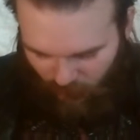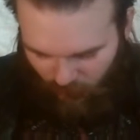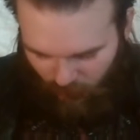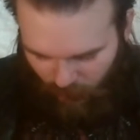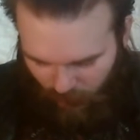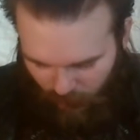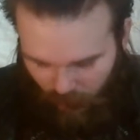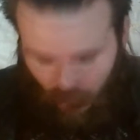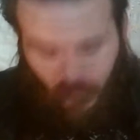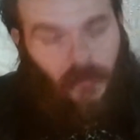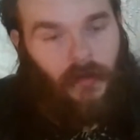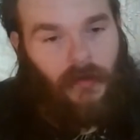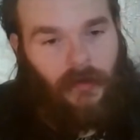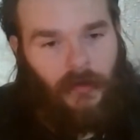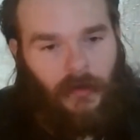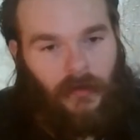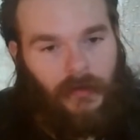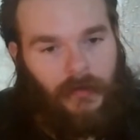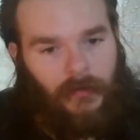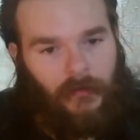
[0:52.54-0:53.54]
cheesy movie.
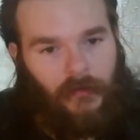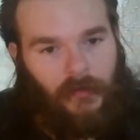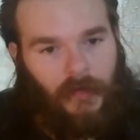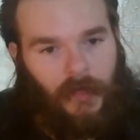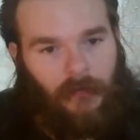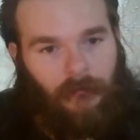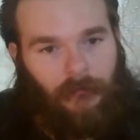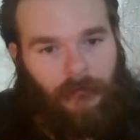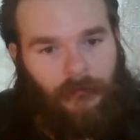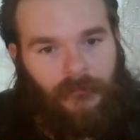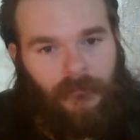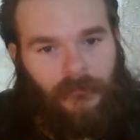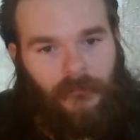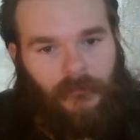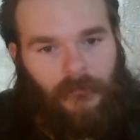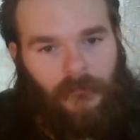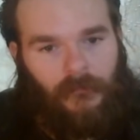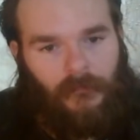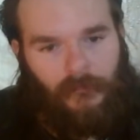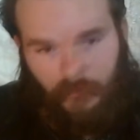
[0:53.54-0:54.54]
I'll give it that.
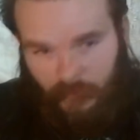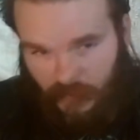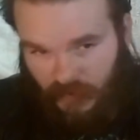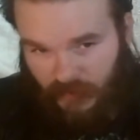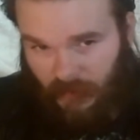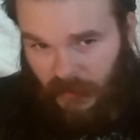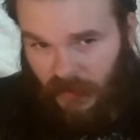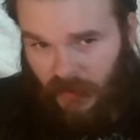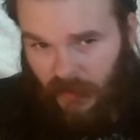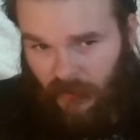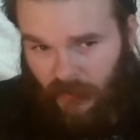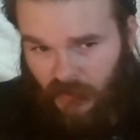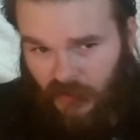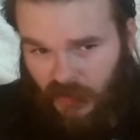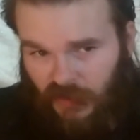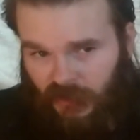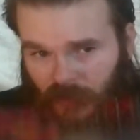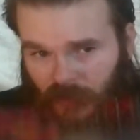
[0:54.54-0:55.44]
And speaking